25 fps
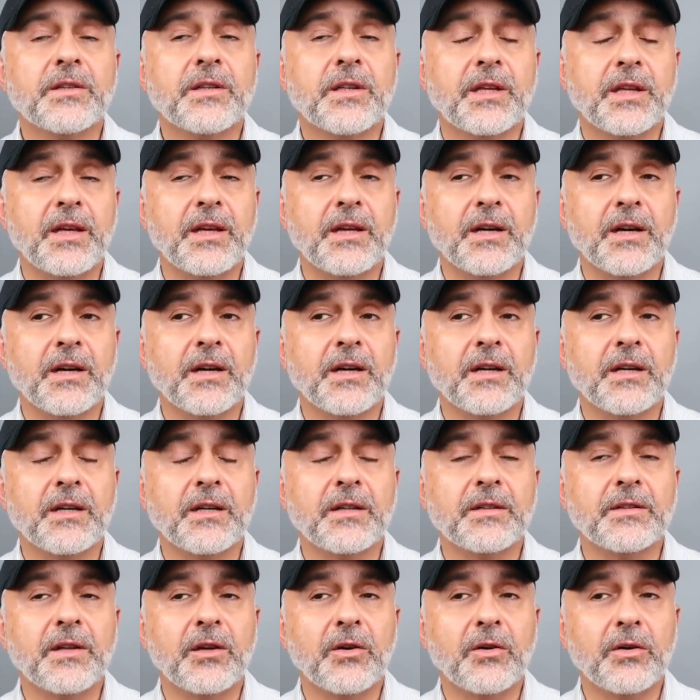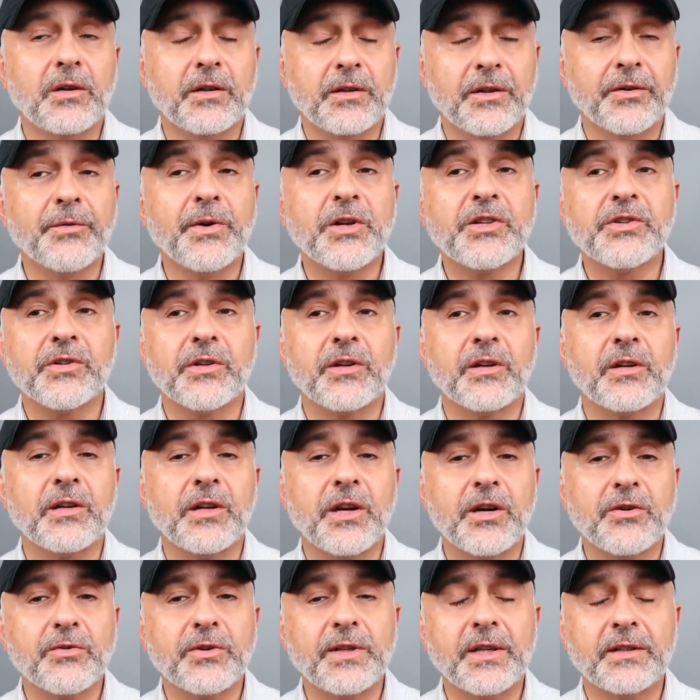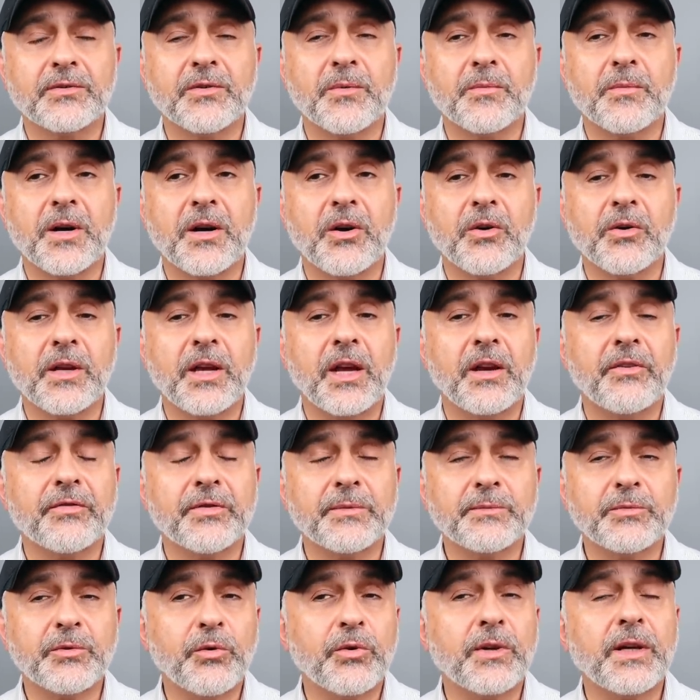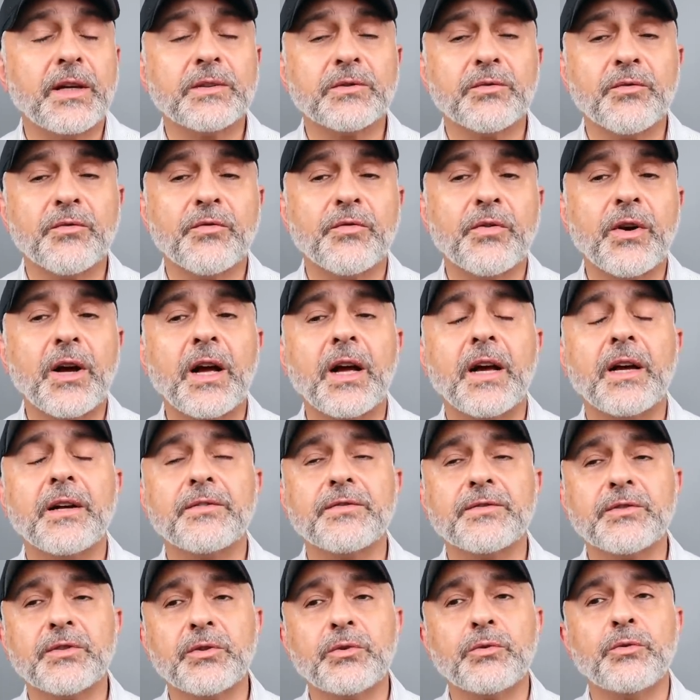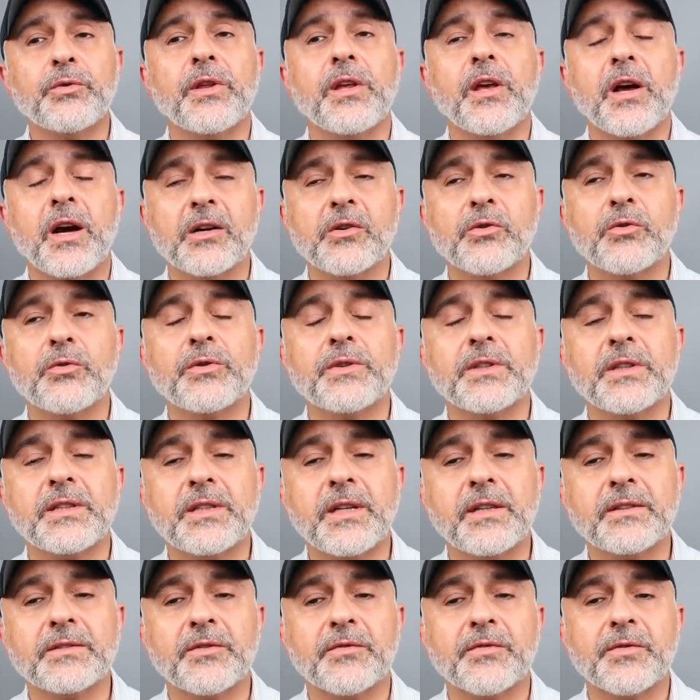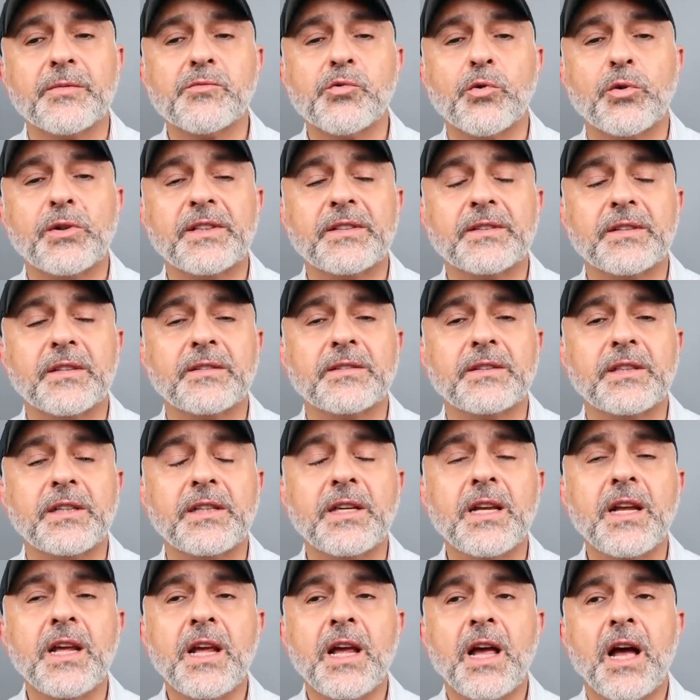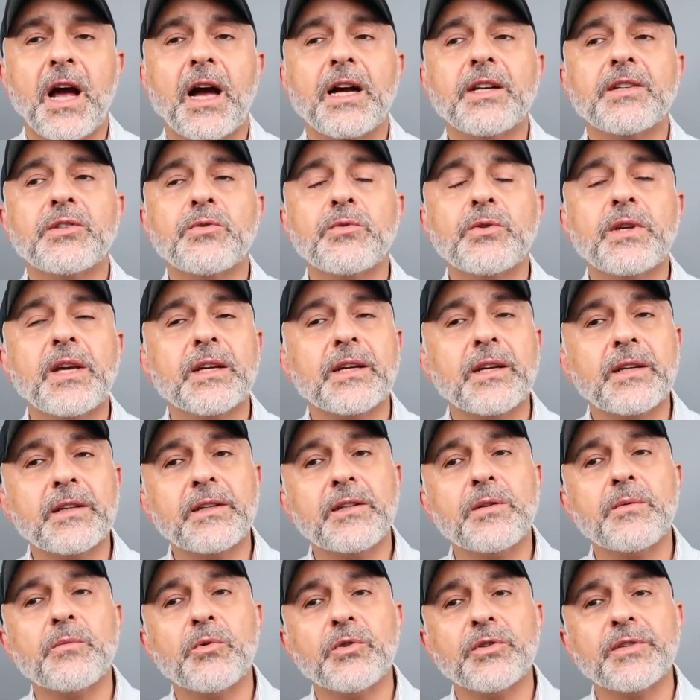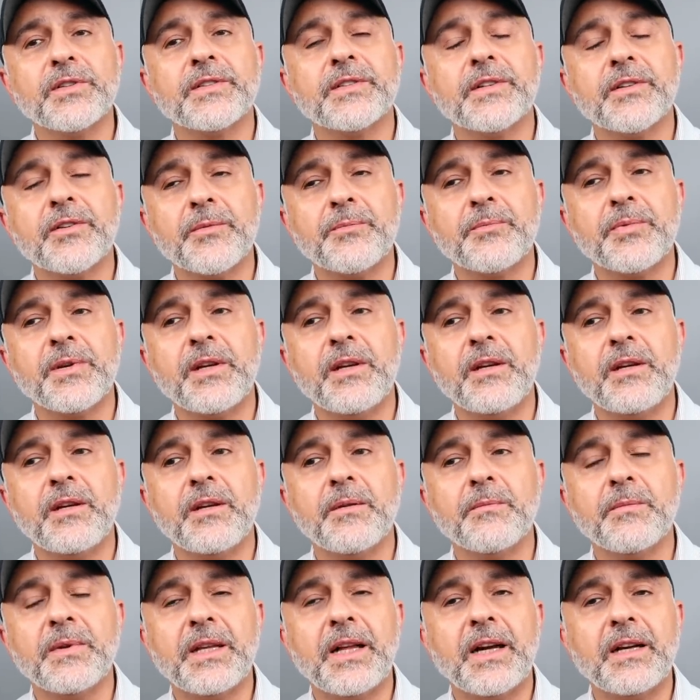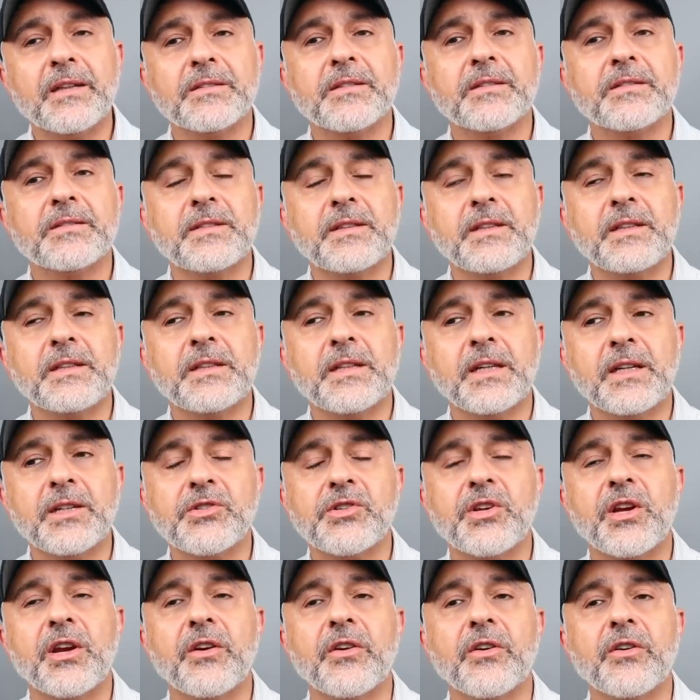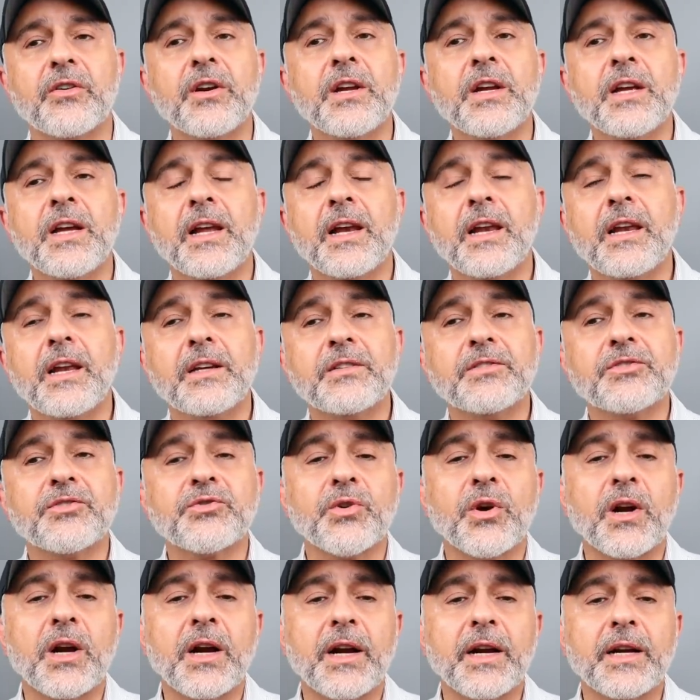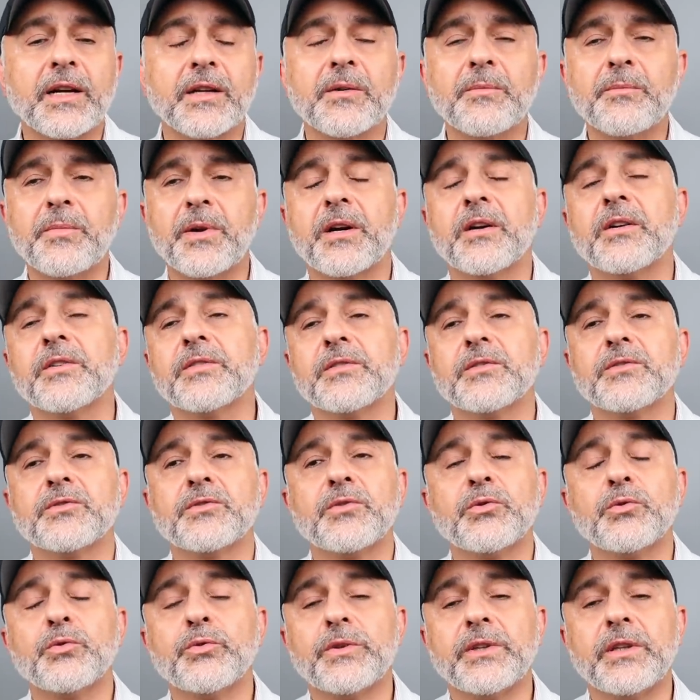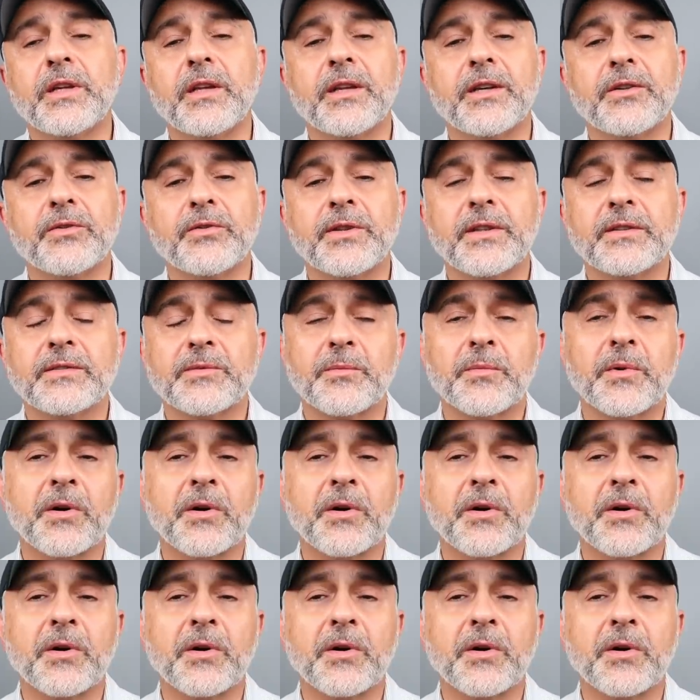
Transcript: the uh, original L'Air du Desert Marocain from 2005 to the Au Coeur du Desert from 2016. I do get a little more syrupy, molassesy touch here, less dry in comparison to the L'Air du Desert